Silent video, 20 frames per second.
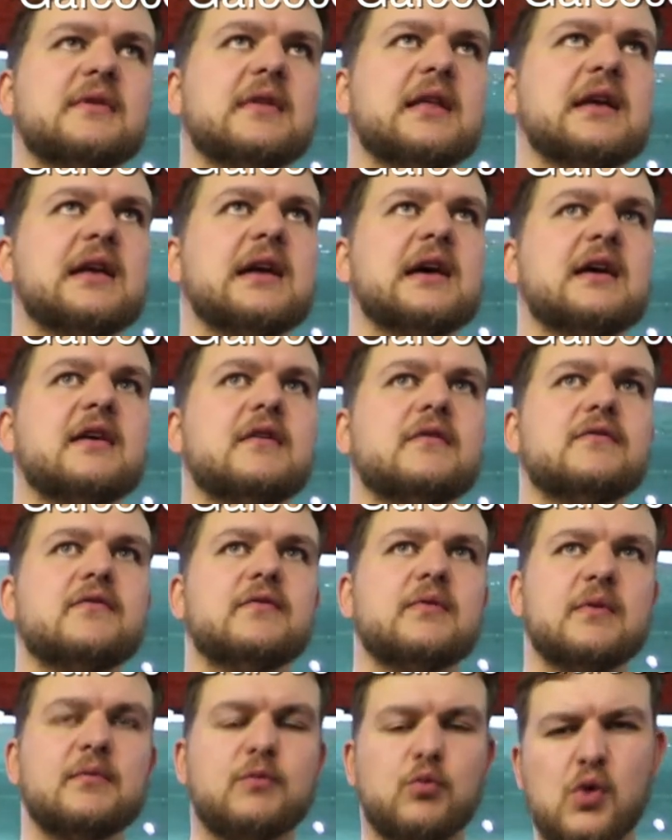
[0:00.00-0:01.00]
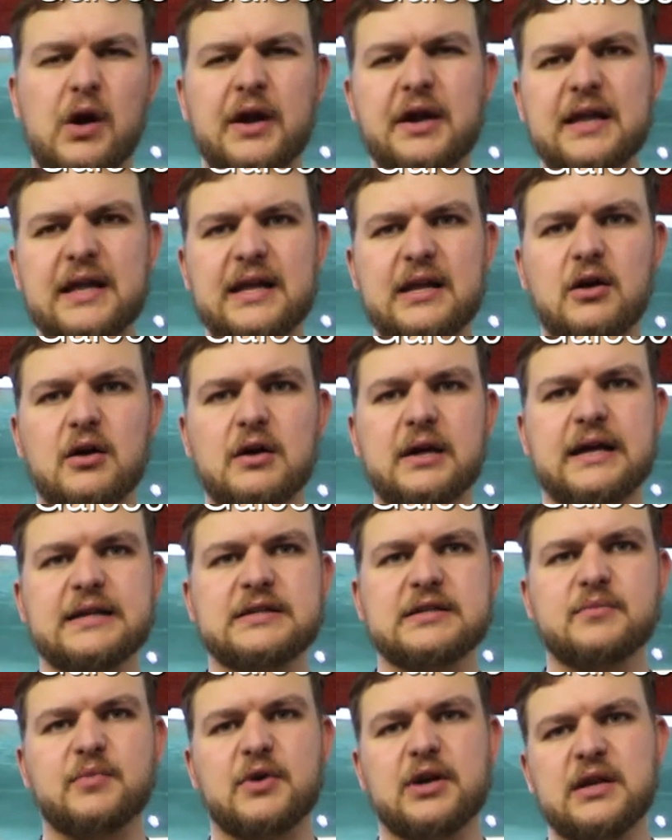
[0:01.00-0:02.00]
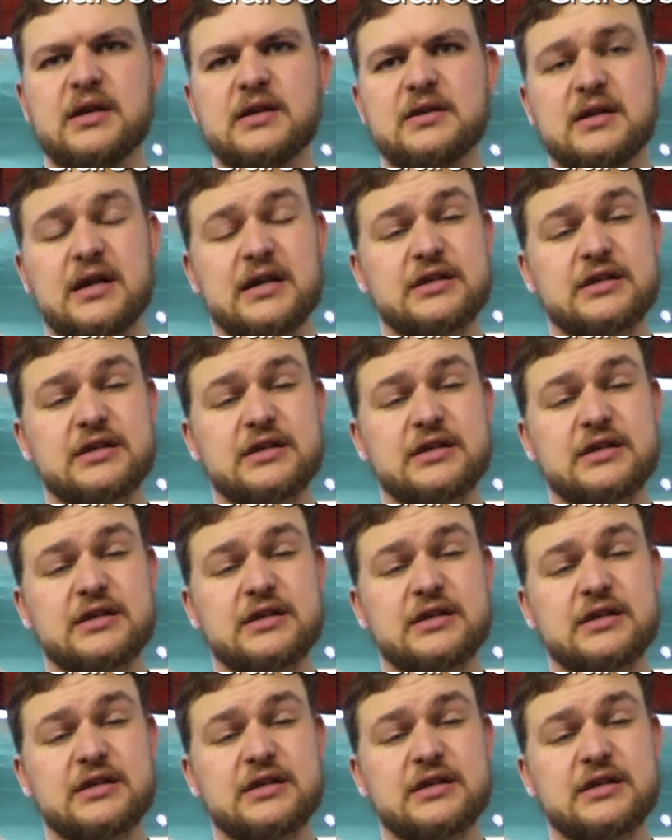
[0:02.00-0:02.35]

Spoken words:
They have quite an elongated body.